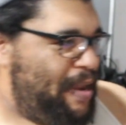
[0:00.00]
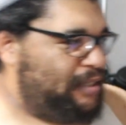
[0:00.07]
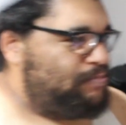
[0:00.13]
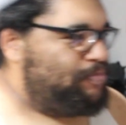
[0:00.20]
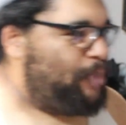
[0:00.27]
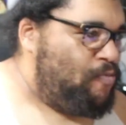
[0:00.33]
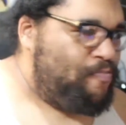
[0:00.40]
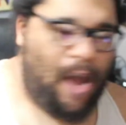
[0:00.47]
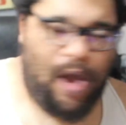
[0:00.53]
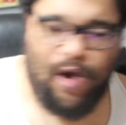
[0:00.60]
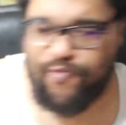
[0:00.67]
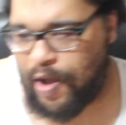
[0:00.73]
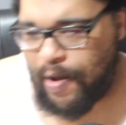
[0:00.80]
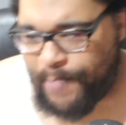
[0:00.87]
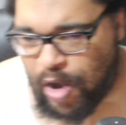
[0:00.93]
Boom! Boom!
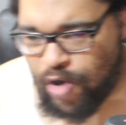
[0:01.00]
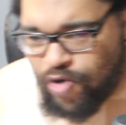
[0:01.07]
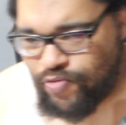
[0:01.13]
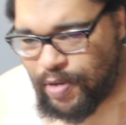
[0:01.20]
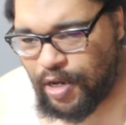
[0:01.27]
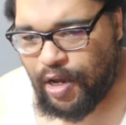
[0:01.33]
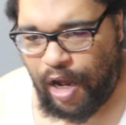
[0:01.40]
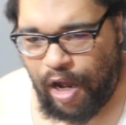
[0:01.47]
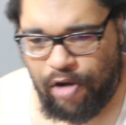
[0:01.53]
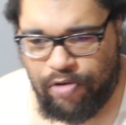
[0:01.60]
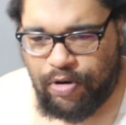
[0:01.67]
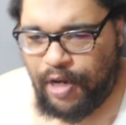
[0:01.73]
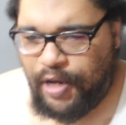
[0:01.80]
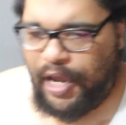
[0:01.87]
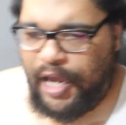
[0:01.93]
Boom!
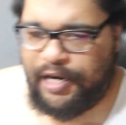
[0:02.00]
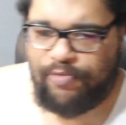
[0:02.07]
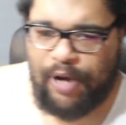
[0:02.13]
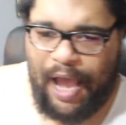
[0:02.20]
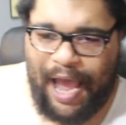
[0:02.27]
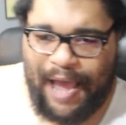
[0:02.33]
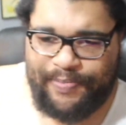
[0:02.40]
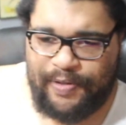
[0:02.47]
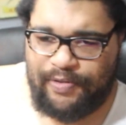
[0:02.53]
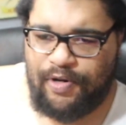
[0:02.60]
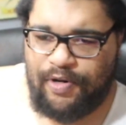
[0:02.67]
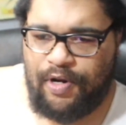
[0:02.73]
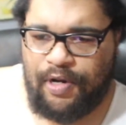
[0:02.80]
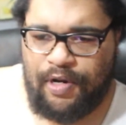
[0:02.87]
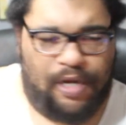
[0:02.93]
Oh! And then what happened?
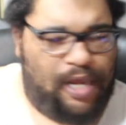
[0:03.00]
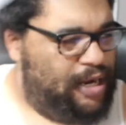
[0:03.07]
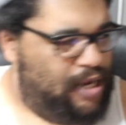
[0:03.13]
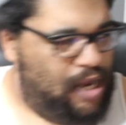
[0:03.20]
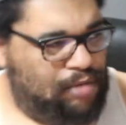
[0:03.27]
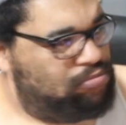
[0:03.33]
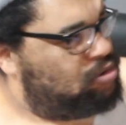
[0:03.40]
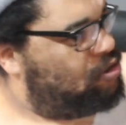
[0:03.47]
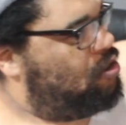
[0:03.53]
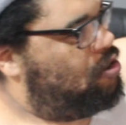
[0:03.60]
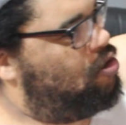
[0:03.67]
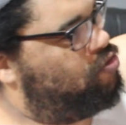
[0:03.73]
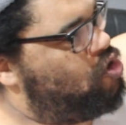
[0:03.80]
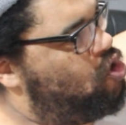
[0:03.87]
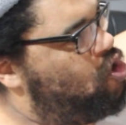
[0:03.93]
Here comes
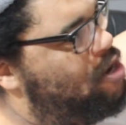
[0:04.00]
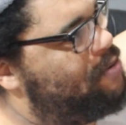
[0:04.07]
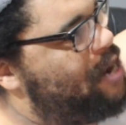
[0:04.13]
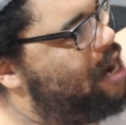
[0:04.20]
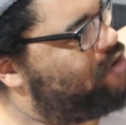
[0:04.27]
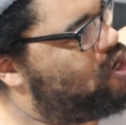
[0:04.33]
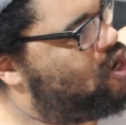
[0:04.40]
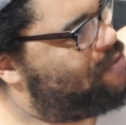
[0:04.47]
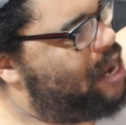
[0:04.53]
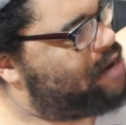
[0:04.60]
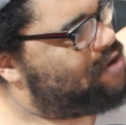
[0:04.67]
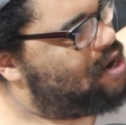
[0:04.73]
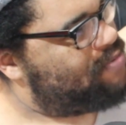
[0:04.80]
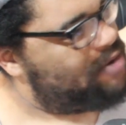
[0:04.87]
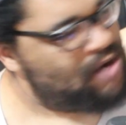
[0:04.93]

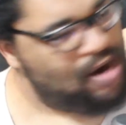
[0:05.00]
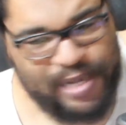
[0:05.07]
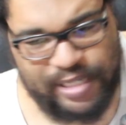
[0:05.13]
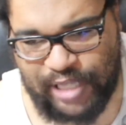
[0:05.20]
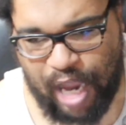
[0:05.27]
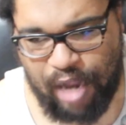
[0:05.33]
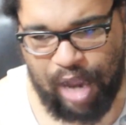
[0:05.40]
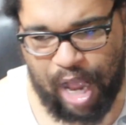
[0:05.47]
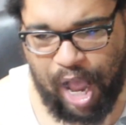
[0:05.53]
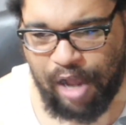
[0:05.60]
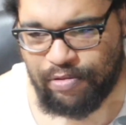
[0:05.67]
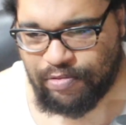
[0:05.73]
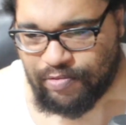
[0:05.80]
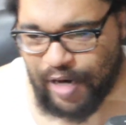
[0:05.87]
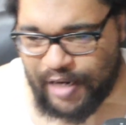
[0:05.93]
Ruby
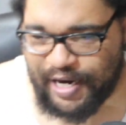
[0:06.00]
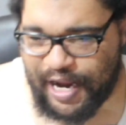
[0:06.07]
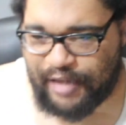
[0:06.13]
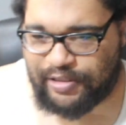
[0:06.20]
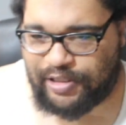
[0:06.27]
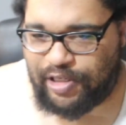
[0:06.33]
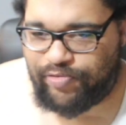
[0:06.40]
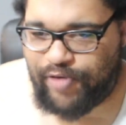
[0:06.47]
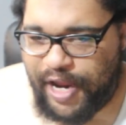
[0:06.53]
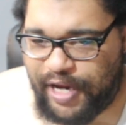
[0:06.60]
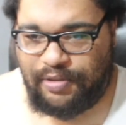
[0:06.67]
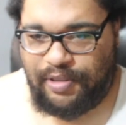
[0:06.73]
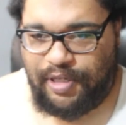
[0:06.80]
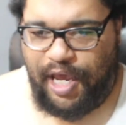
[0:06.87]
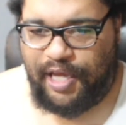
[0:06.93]
Soho running down to the
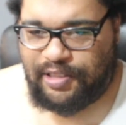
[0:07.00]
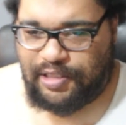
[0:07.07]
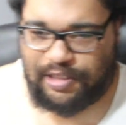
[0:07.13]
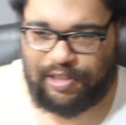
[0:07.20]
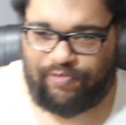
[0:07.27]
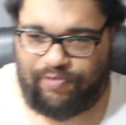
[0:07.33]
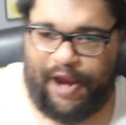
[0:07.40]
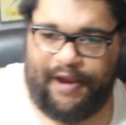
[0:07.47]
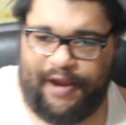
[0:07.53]
ring. Hits Saray.